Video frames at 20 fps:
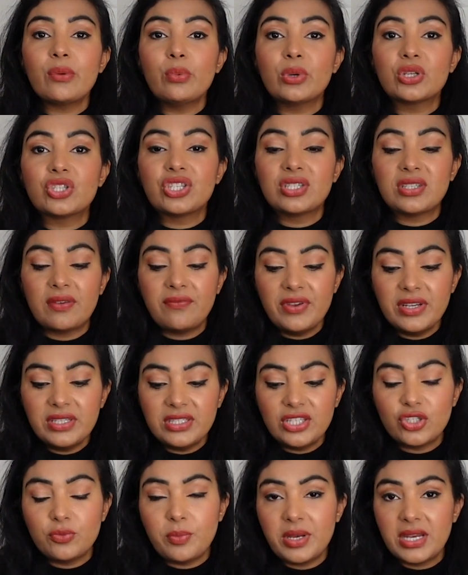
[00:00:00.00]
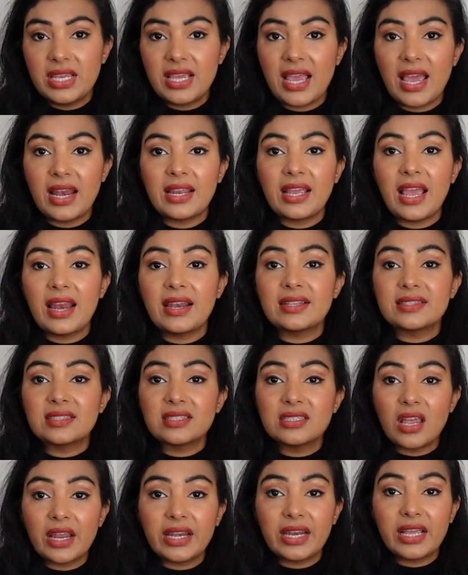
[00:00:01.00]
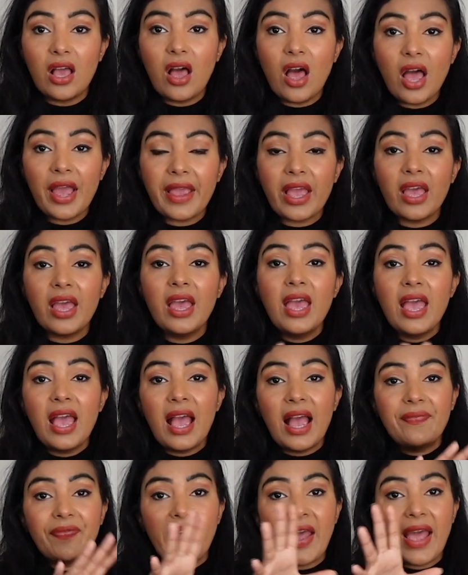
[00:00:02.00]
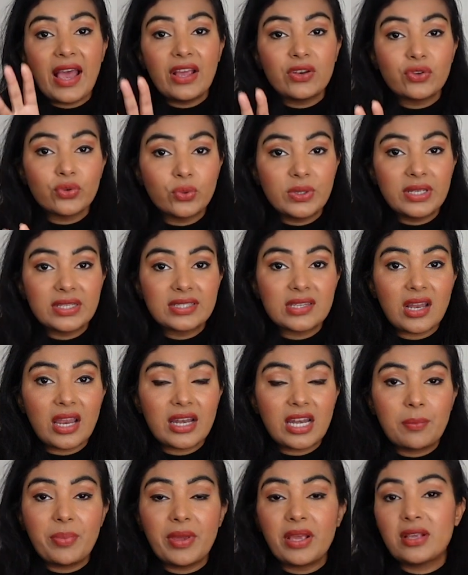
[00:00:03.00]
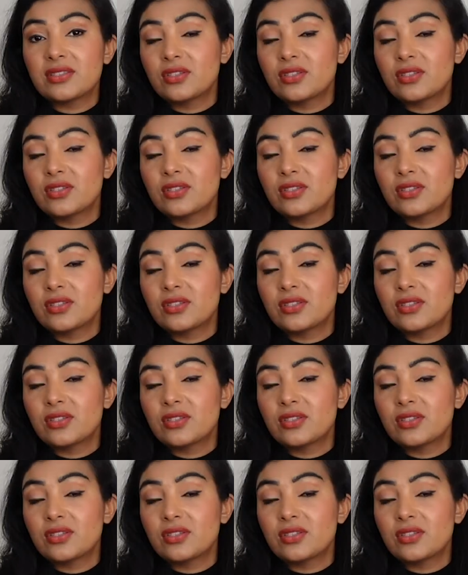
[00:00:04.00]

which is a vintage Mini Kelly, and it's slightly higher and the handle is slightly bigger.